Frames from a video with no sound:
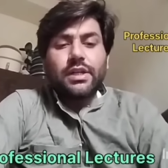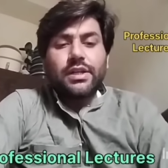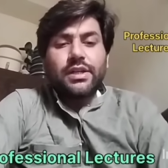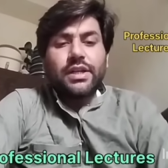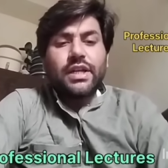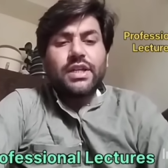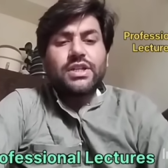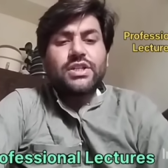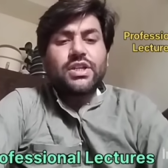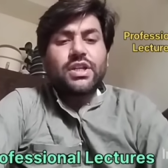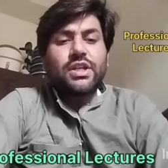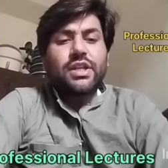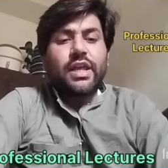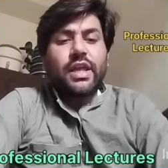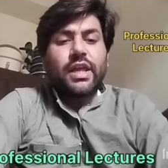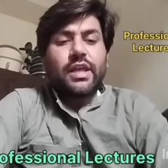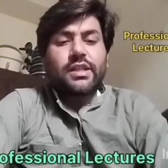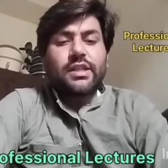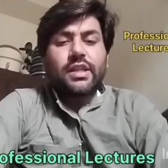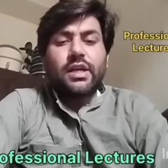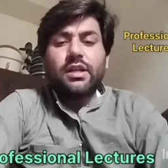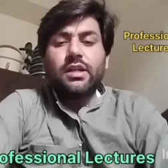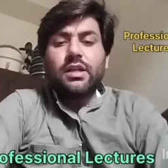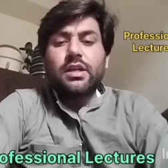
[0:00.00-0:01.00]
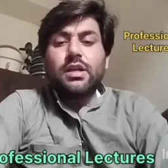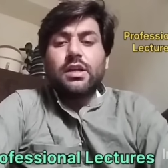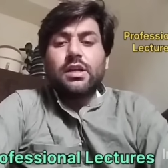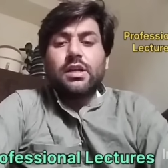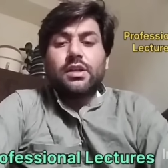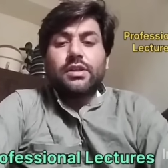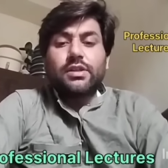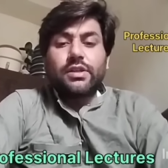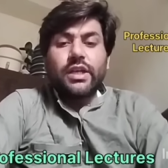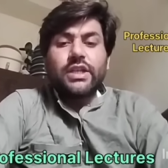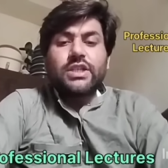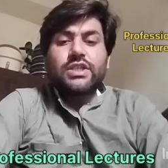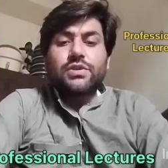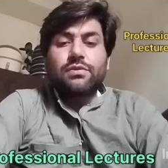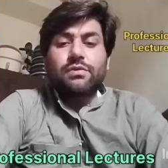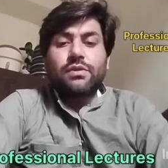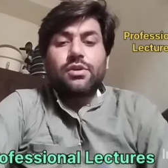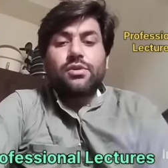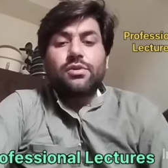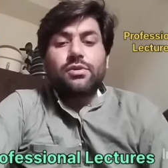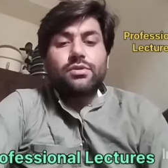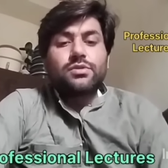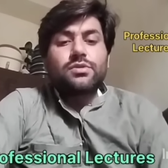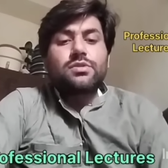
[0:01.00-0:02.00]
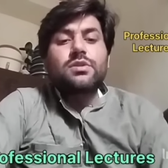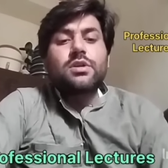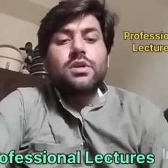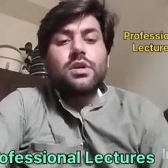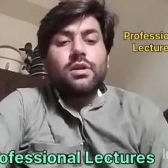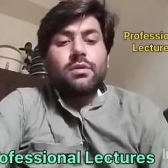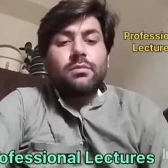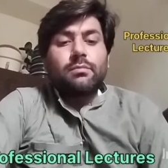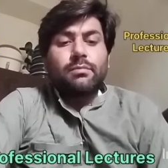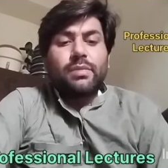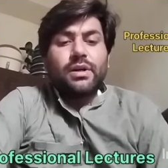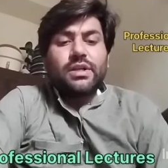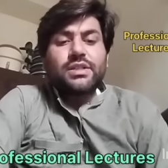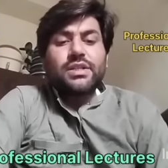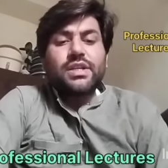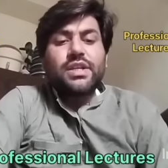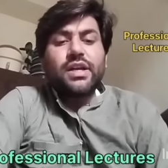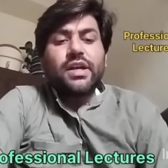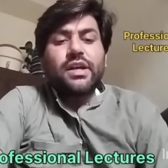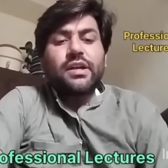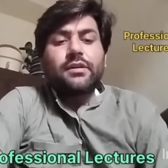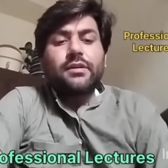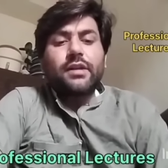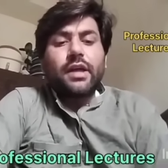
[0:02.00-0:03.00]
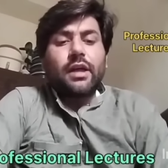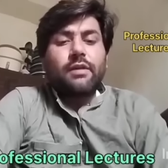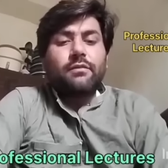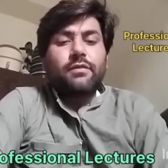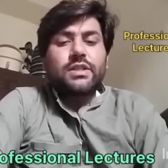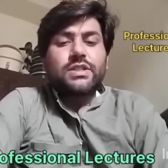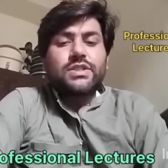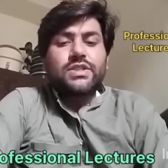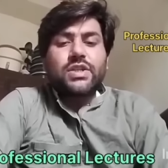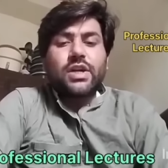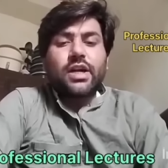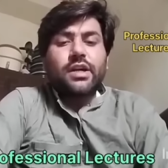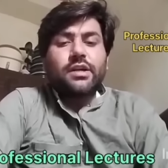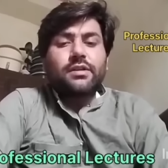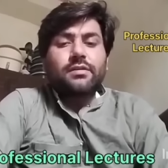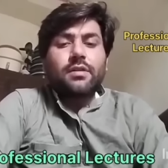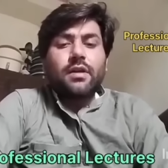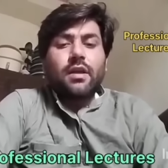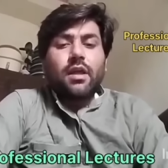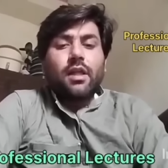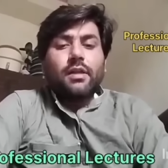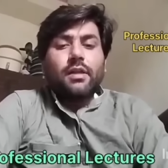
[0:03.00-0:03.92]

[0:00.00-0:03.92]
reaction in the next videos. But here I will start